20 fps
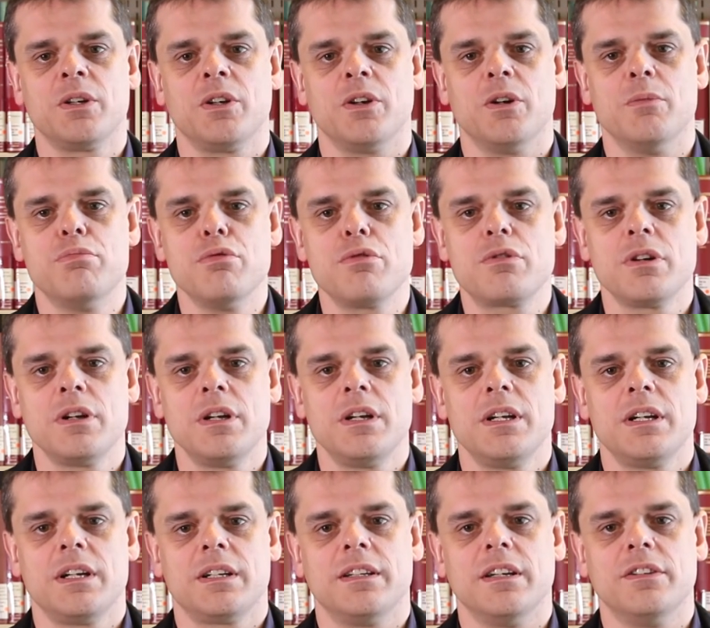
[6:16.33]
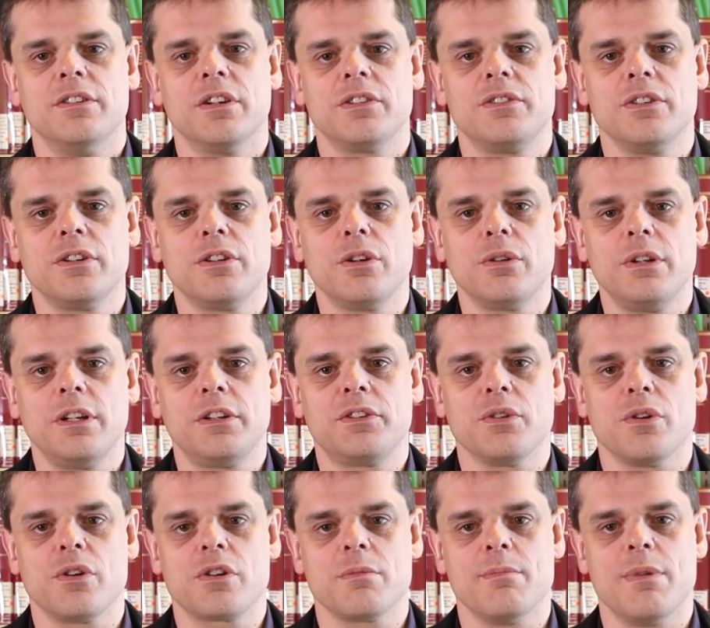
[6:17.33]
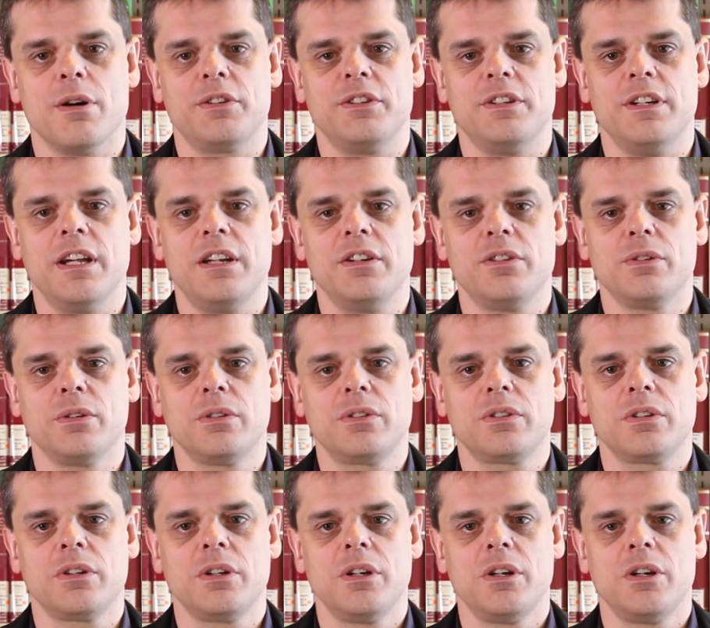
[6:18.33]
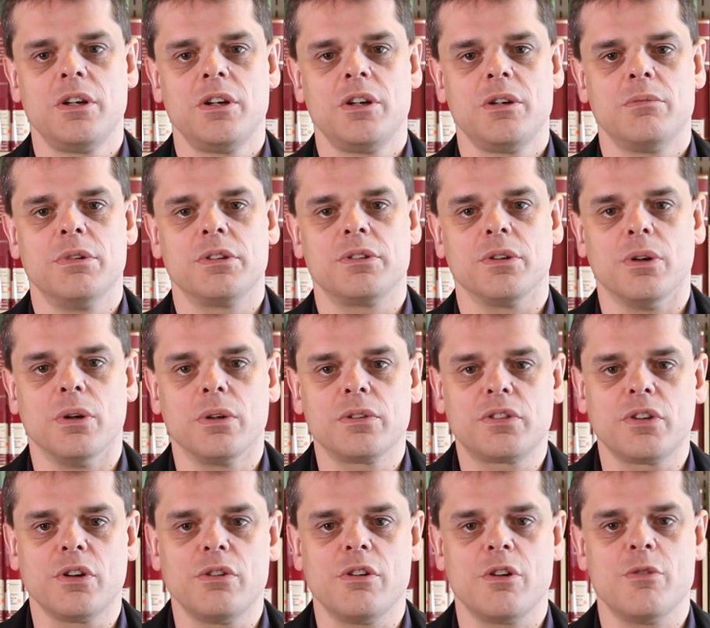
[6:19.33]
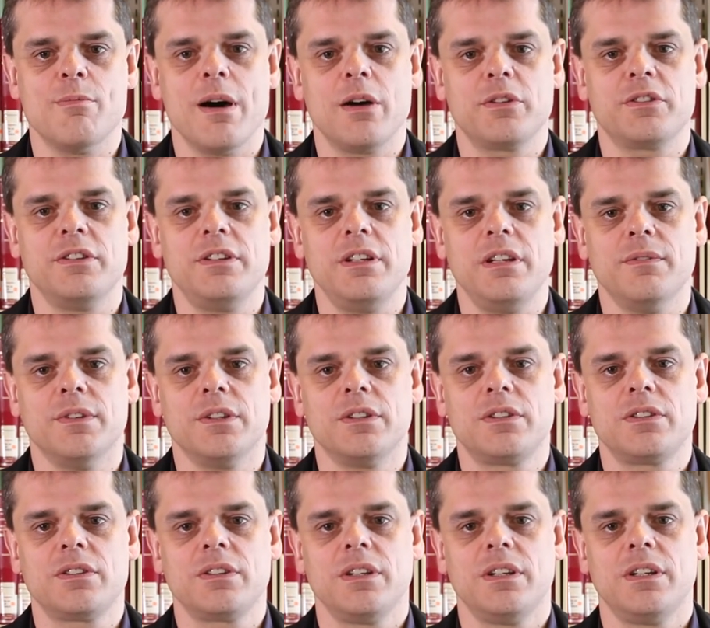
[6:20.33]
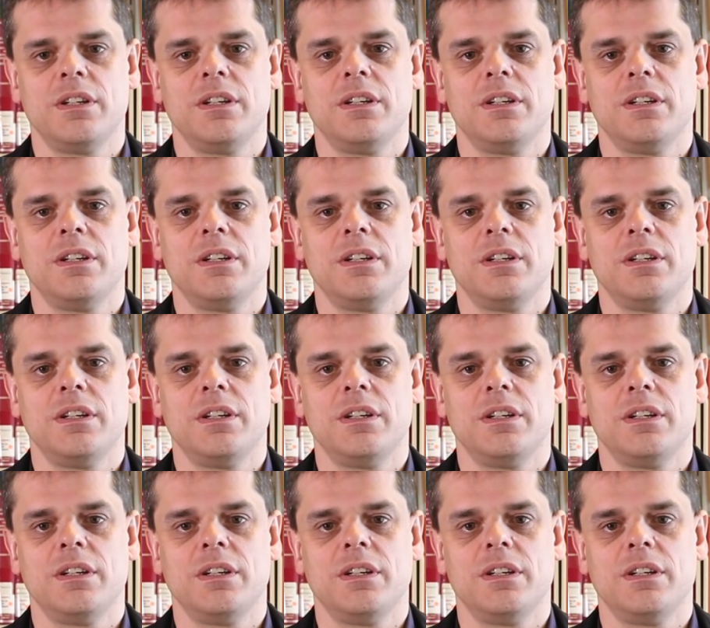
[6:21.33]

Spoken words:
a book that does not only talk about the angels, but also about demons,